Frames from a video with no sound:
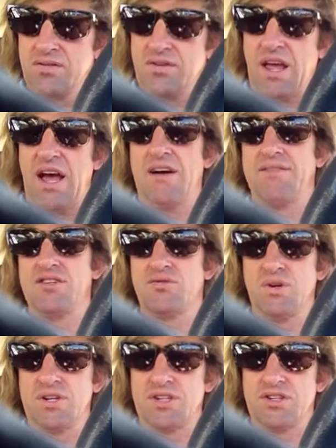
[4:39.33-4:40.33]
to have
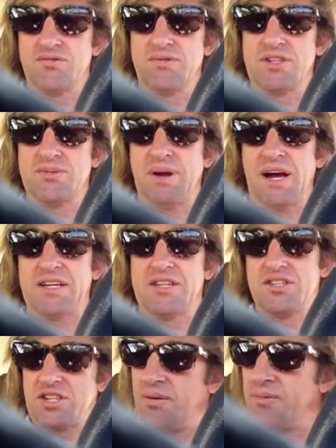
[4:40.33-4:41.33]
his wishes
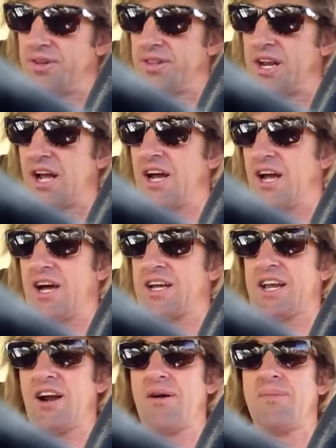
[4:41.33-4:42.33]
respected, someone that I, I
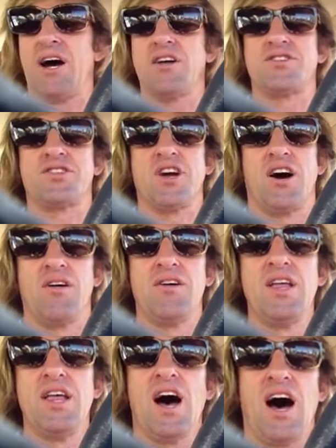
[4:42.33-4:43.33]
care about. So
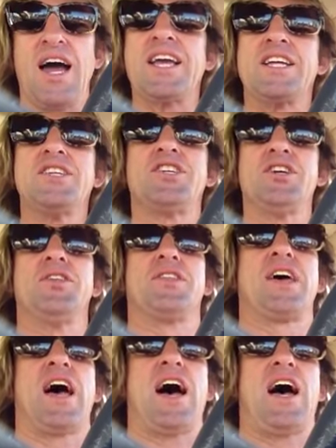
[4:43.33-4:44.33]
I can do
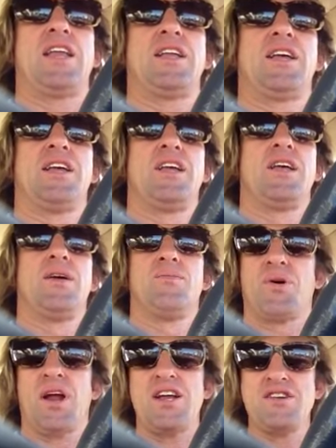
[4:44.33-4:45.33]
that.
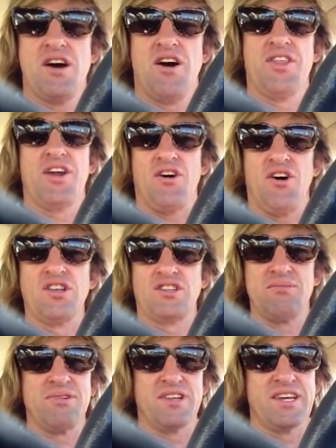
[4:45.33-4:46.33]
But I know that
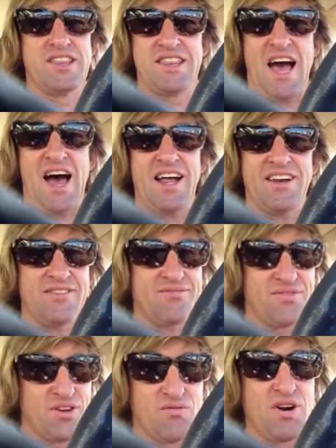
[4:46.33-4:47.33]
ultimately that
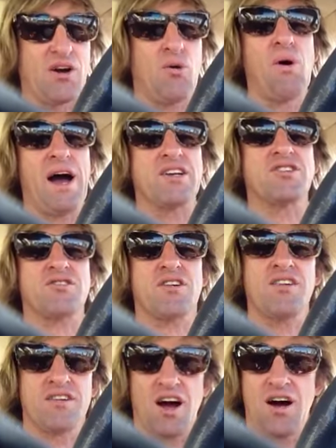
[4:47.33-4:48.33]
request
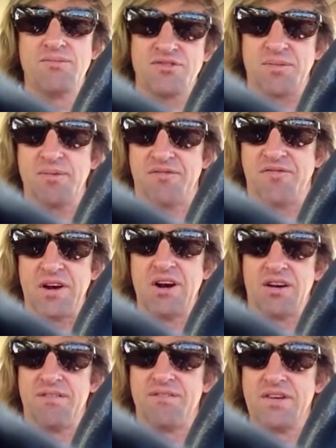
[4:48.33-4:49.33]
comes from a
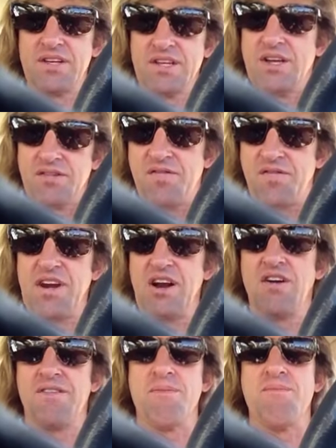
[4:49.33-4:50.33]
fear of
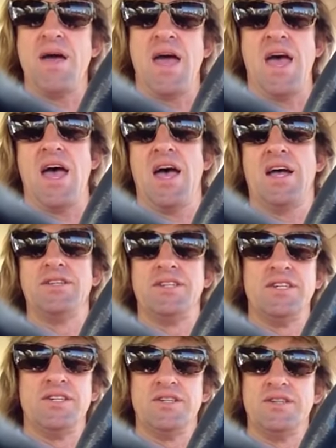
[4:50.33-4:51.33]
fear of the man,
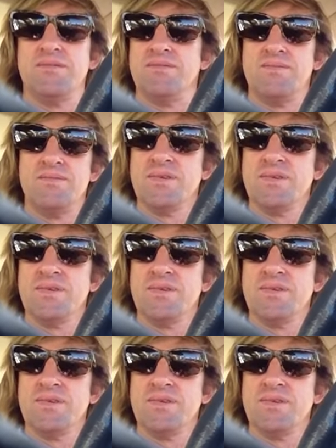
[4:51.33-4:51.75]
dude. And